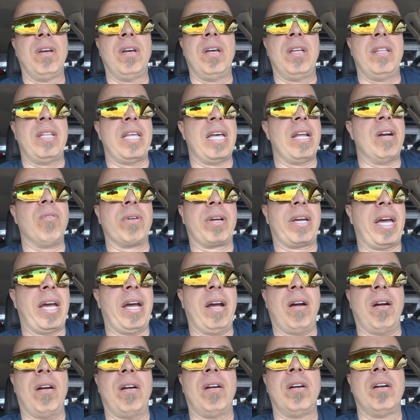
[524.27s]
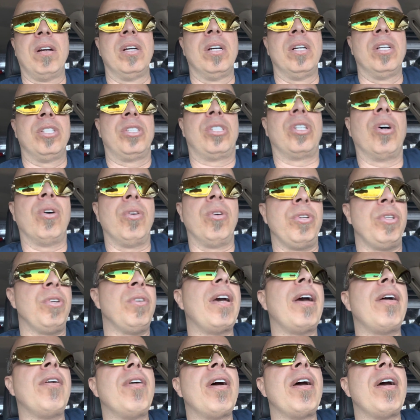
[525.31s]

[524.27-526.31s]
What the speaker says: They don't care. So you